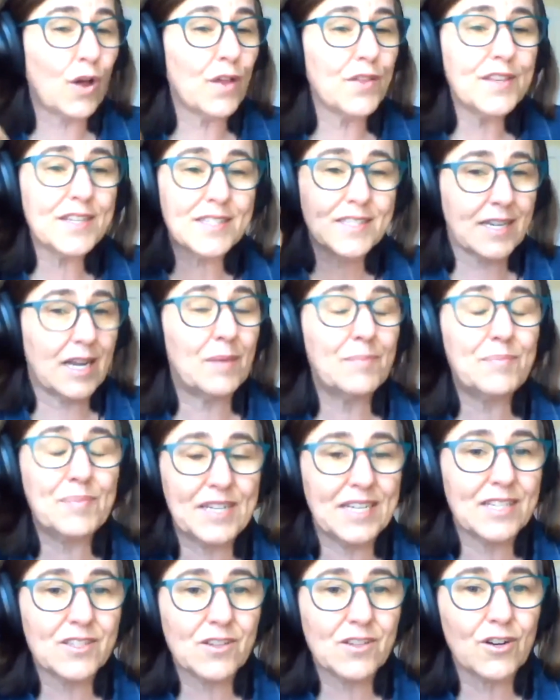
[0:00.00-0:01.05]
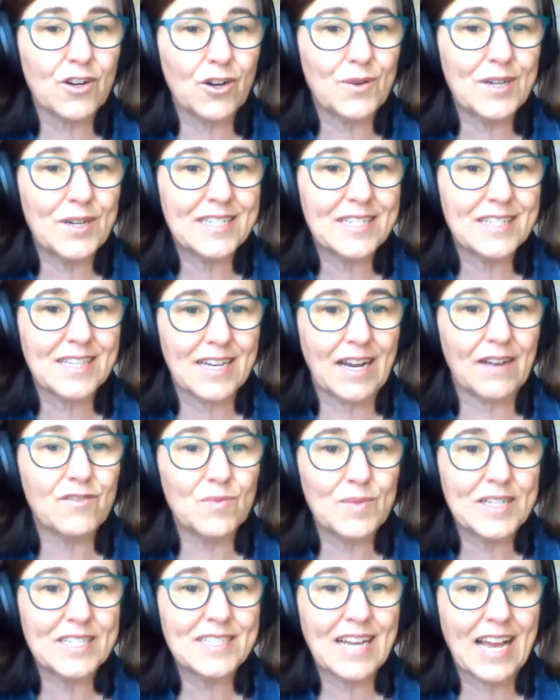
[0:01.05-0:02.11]
all these companies are going to the
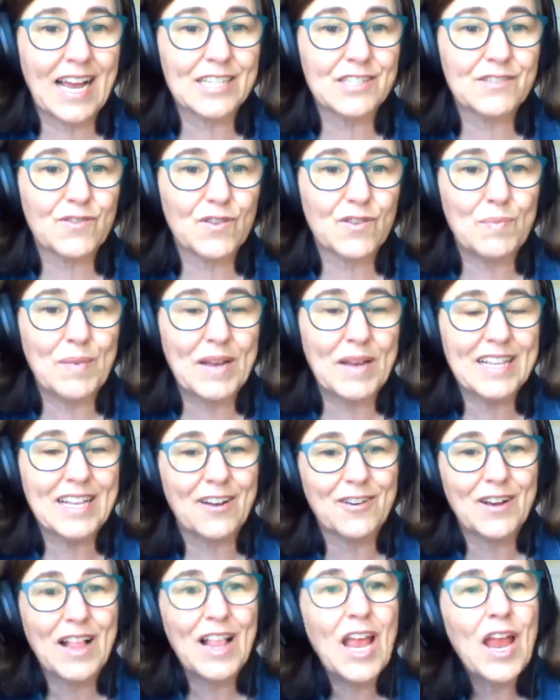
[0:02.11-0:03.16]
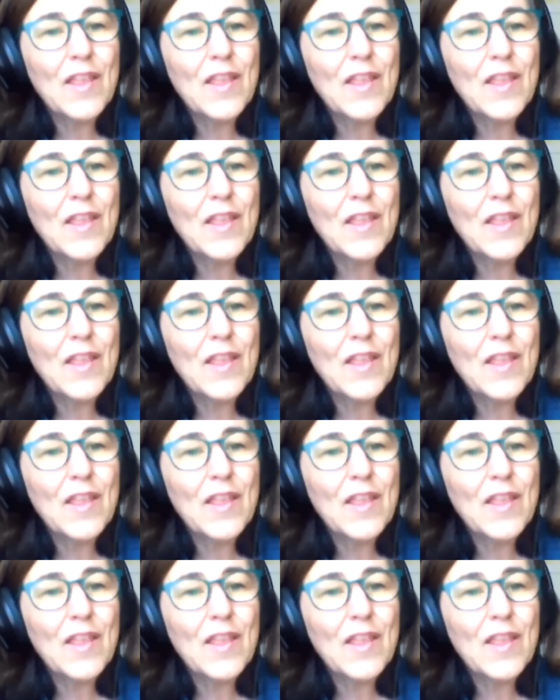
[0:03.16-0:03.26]
government to ask for a bailout.